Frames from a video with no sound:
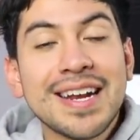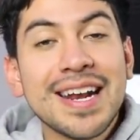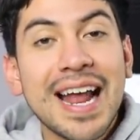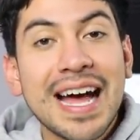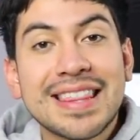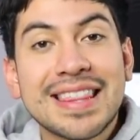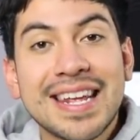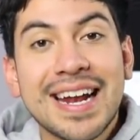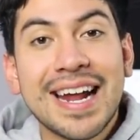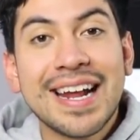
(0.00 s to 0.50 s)

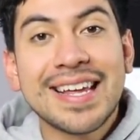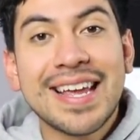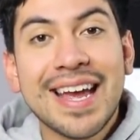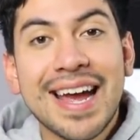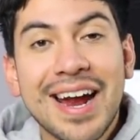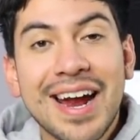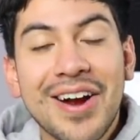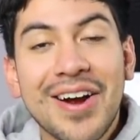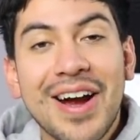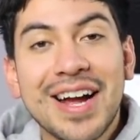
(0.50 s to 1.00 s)
Not that I
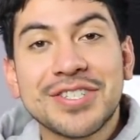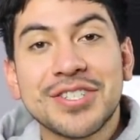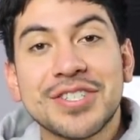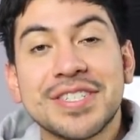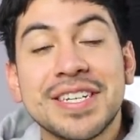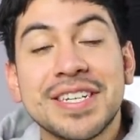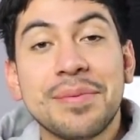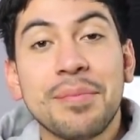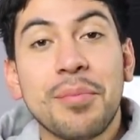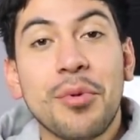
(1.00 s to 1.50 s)
care, I
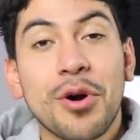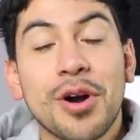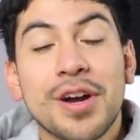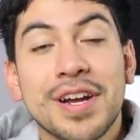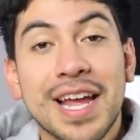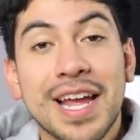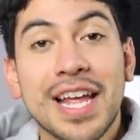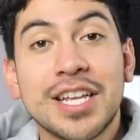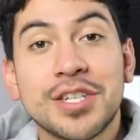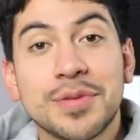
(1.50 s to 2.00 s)
just need more
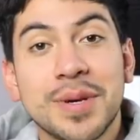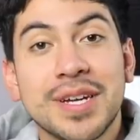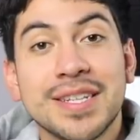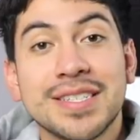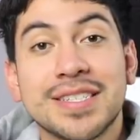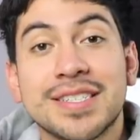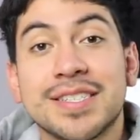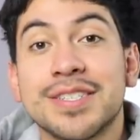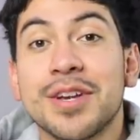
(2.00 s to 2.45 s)
engagement